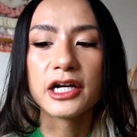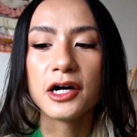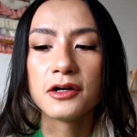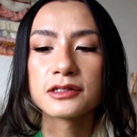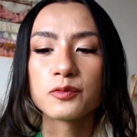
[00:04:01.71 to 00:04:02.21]

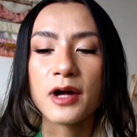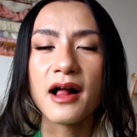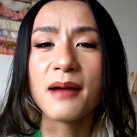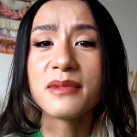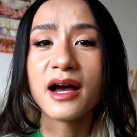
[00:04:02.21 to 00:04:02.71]
goes,
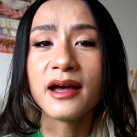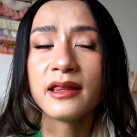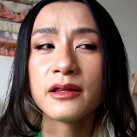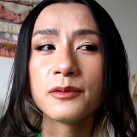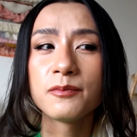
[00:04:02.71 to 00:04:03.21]
well, I'm not
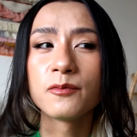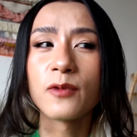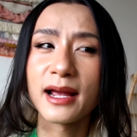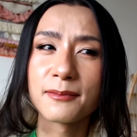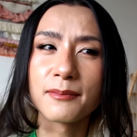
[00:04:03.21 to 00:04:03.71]
in the
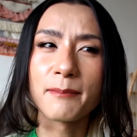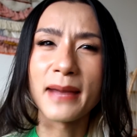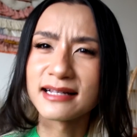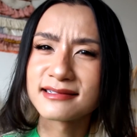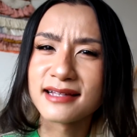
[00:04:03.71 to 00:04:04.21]
right
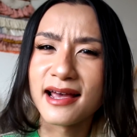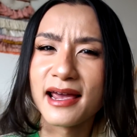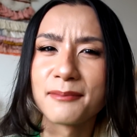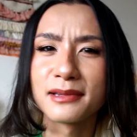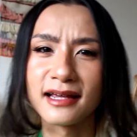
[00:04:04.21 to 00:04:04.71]
mindset
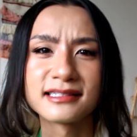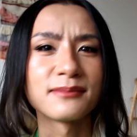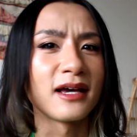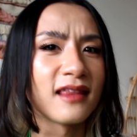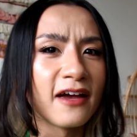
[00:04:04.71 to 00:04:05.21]
and place in
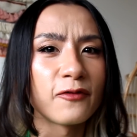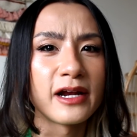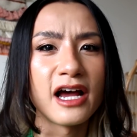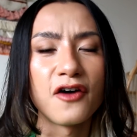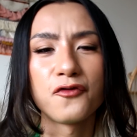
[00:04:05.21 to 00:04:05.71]
my life
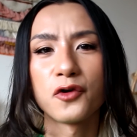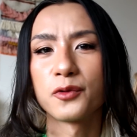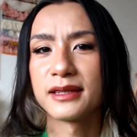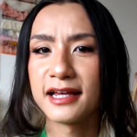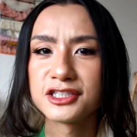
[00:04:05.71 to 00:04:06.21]
right now for a
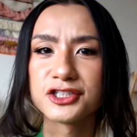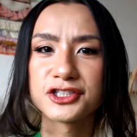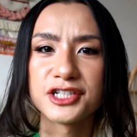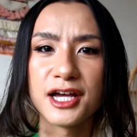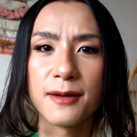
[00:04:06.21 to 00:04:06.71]

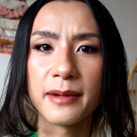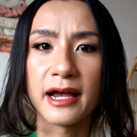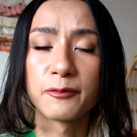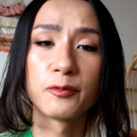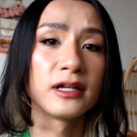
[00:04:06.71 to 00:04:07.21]
relationship.
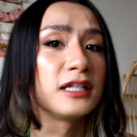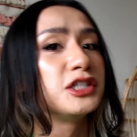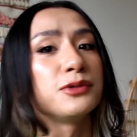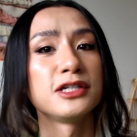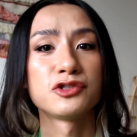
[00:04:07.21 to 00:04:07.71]
I really
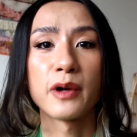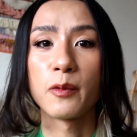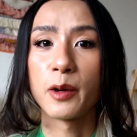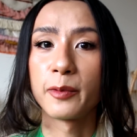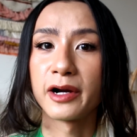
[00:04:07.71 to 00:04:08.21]
do enjoy
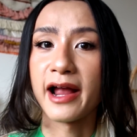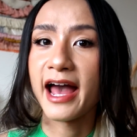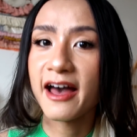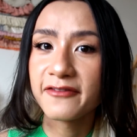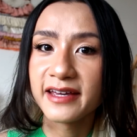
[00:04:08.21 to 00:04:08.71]
what we're
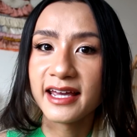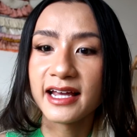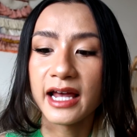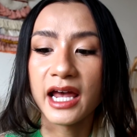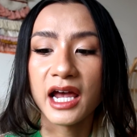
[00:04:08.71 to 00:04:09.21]

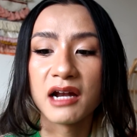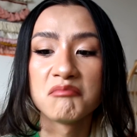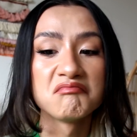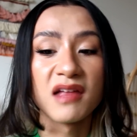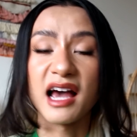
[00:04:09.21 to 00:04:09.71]
having. And
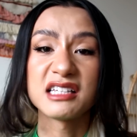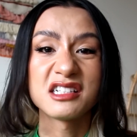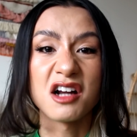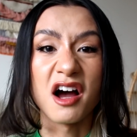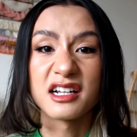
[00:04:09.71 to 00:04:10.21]
I
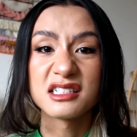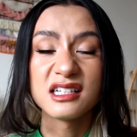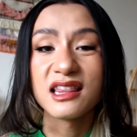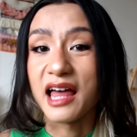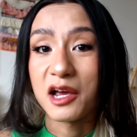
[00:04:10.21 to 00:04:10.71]
said,
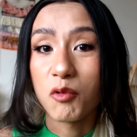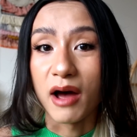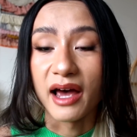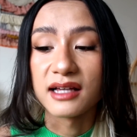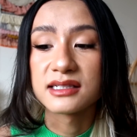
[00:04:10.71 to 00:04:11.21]
honestly,
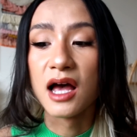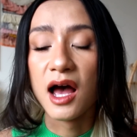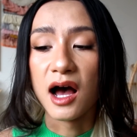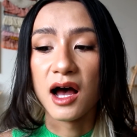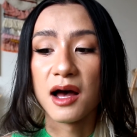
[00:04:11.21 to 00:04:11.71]
likewise.
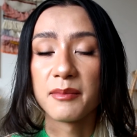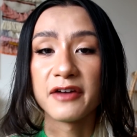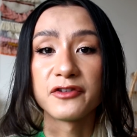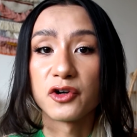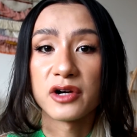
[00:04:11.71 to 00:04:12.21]

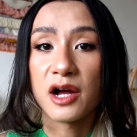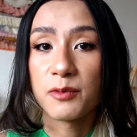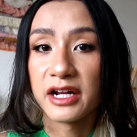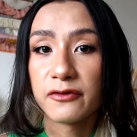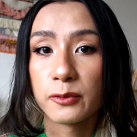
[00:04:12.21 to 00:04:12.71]
If you're not
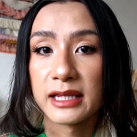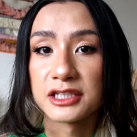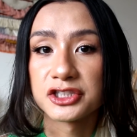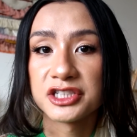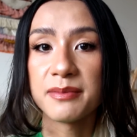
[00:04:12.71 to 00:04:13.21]
ready for a
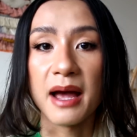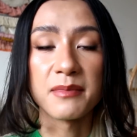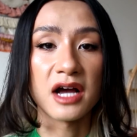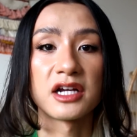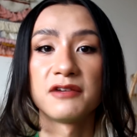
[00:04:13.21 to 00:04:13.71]
relationship, I'm
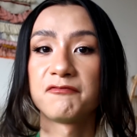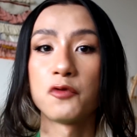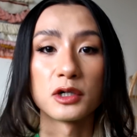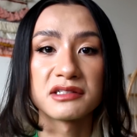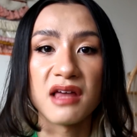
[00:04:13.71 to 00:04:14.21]
not gonna
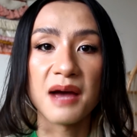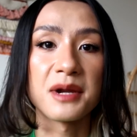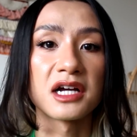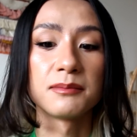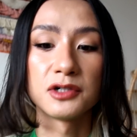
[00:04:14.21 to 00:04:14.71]
force that, I'm
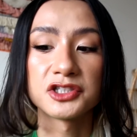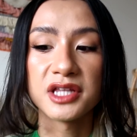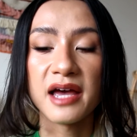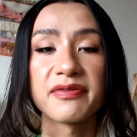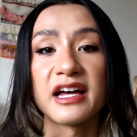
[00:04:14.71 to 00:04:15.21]
not gonna push
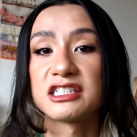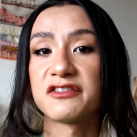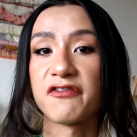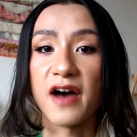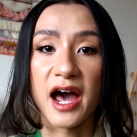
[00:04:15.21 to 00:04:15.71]
that, that's
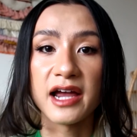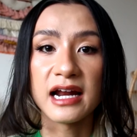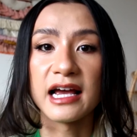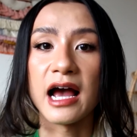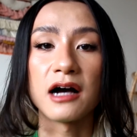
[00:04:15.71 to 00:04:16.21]
fine.
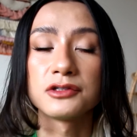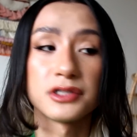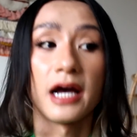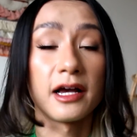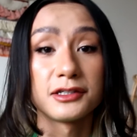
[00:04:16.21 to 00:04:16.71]

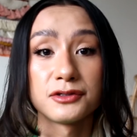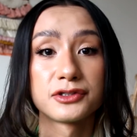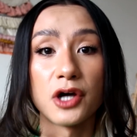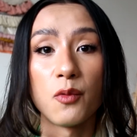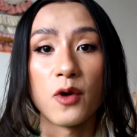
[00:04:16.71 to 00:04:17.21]
I also
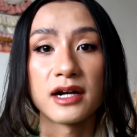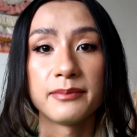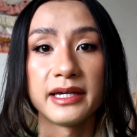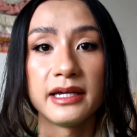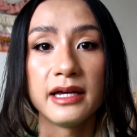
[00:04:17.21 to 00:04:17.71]
don't wanna
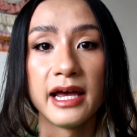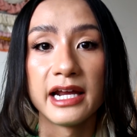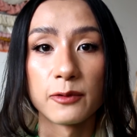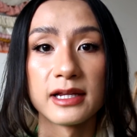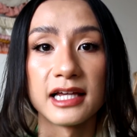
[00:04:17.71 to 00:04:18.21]
be
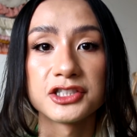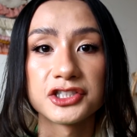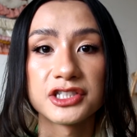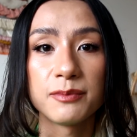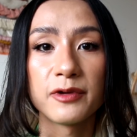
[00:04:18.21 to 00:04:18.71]
in a
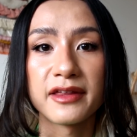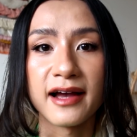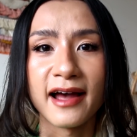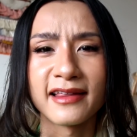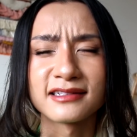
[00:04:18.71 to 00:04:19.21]
relationship with a
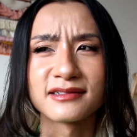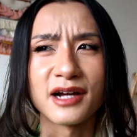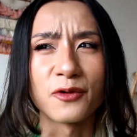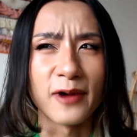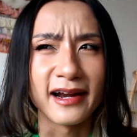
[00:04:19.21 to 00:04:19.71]
guy that's
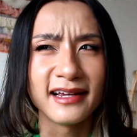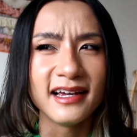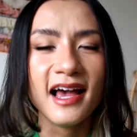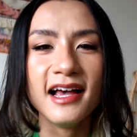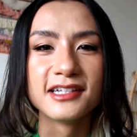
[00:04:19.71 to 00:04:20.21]
not
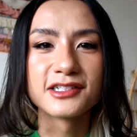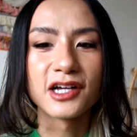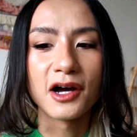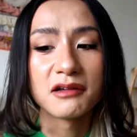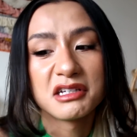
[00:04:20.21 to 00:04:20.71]
ready.
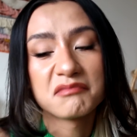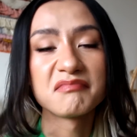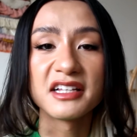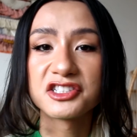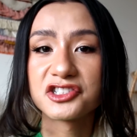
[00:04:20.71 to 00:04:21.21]
So I was like,
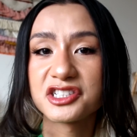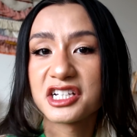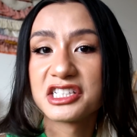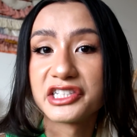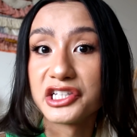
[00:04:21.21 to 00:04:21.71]
let's just
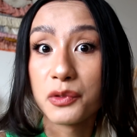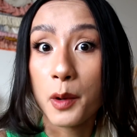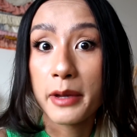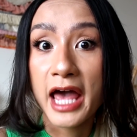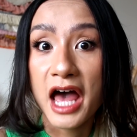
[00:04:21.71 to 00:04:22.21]
continue
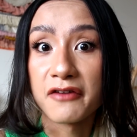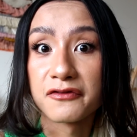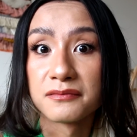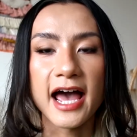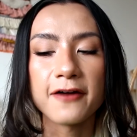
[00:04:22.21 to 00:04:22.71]
what we
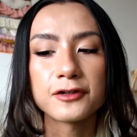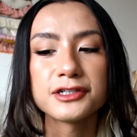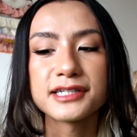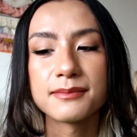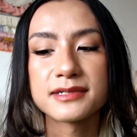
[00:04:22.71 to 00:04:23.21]
have. After
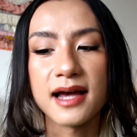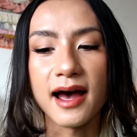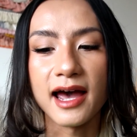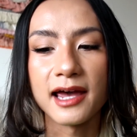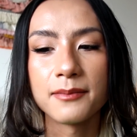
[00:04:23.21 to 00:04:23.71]
some
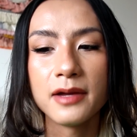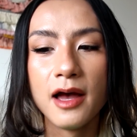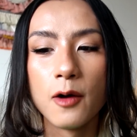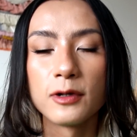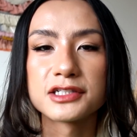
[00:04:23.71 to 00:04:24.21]
time,
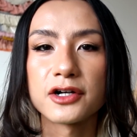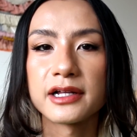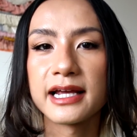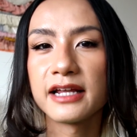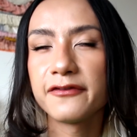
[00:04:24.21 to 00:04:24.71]
we
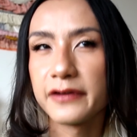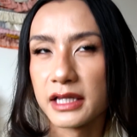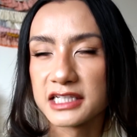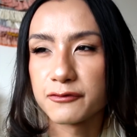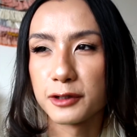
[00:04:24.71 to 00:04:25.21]
started getting
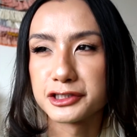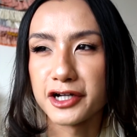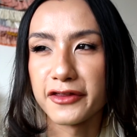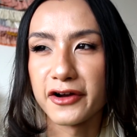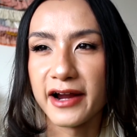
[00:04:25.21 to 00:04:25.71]
feelings for each
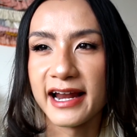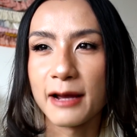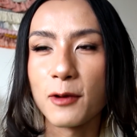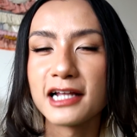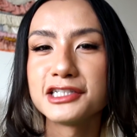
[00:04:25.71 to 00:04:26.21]
other, and
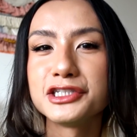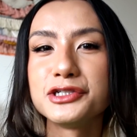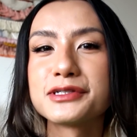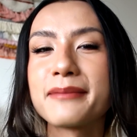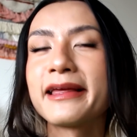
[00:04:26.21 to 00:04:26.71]
I wanted to
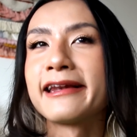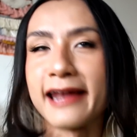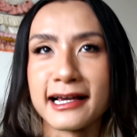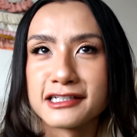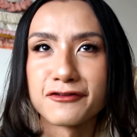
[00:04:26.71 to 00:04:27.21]
do something
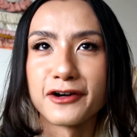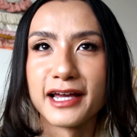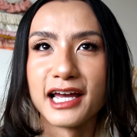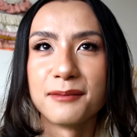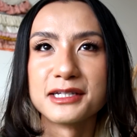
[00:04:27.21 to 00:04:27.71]
nice for
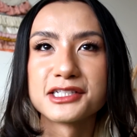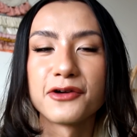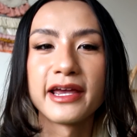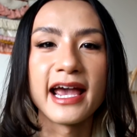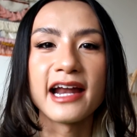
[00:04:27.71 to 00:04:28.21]
him. And
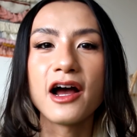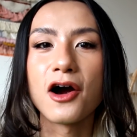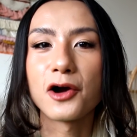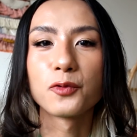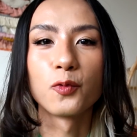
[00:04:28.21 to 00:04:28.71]
so he had a
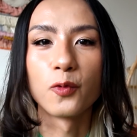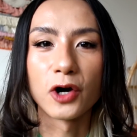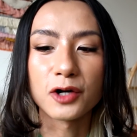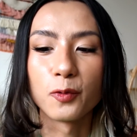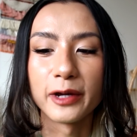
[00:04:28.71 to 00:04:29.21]
hard
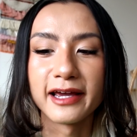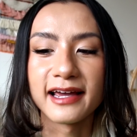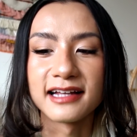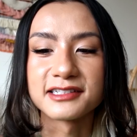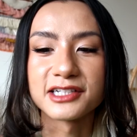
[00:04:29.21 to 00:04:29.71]
work
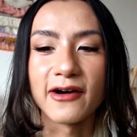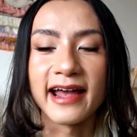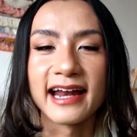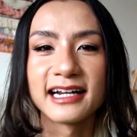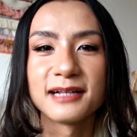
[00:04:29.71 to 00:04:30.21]
week, and so
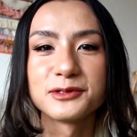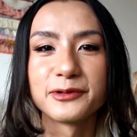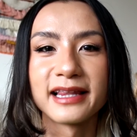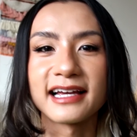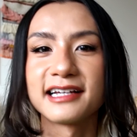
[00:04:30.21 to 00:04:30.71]
I ended up
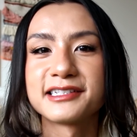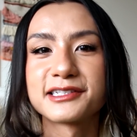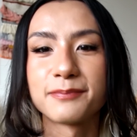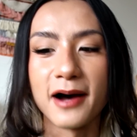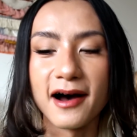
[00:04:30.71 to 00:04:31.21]
doing like a
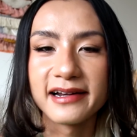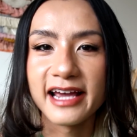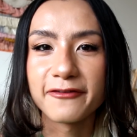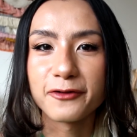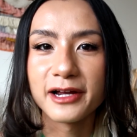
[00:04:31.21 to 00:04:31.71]
spa
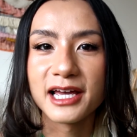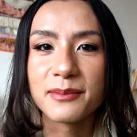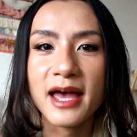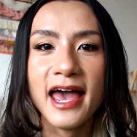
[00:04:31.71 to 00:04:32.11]
day for him,